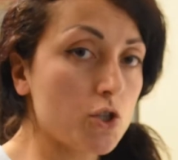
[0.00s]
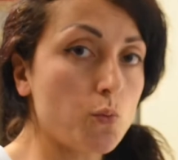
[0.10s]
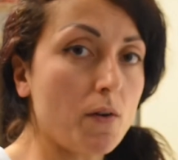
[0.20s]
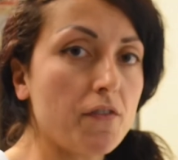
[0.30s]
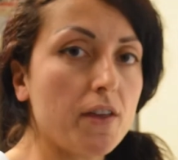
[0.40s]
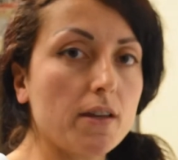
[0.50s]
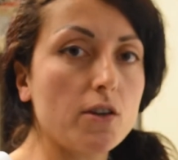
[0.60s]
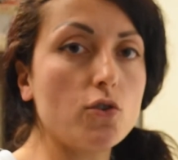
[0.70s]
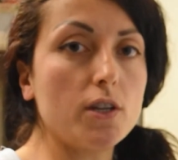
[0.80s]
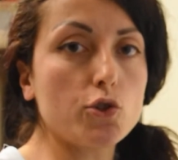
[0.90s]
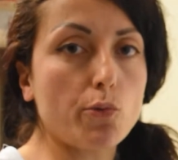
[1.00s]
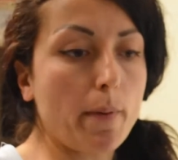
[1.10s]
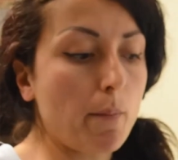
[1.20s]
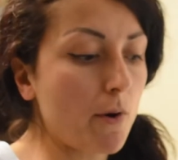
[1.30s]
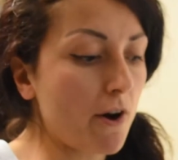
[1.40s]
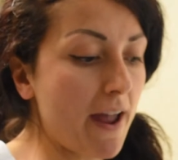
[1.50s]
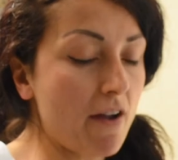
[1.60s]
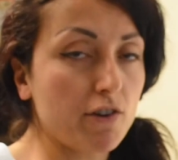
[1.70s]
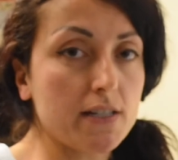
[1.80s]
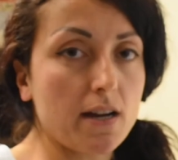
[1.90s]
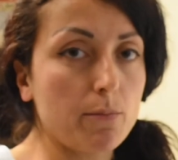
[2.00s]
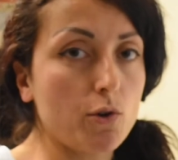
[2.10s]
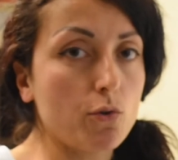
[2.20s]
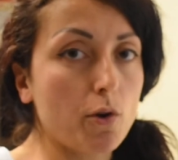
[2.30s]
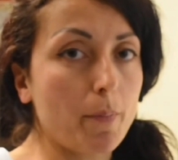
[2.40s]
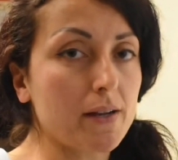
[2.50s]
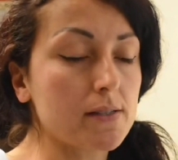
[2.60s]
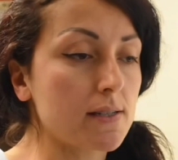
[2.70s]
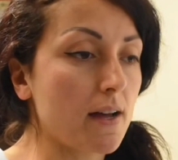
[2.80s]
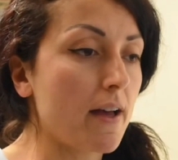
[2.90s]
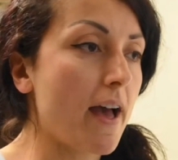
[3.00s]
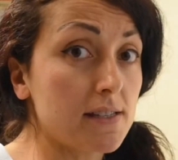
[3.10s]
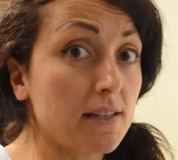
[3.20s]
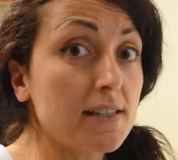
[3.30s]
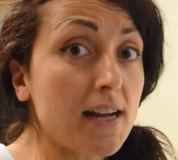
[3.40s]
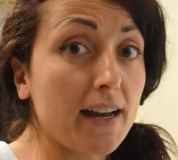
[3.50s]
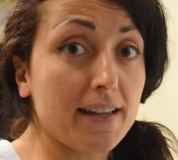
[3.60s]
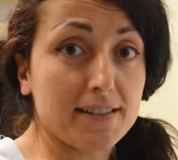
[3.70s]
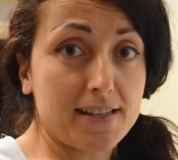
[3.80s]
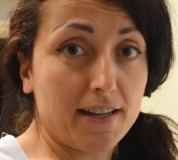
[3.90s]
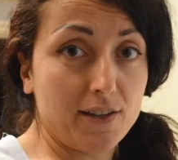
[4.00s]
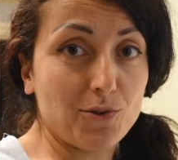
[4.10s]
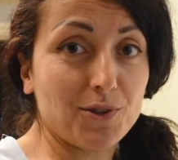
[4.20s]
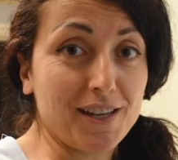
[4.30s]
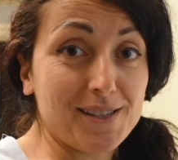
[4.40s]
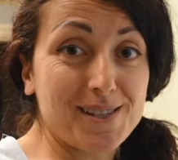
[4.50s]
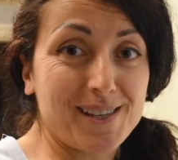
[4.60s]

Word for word: Just one thing that you need to remember every time you cook pasta is an Italian telling you this.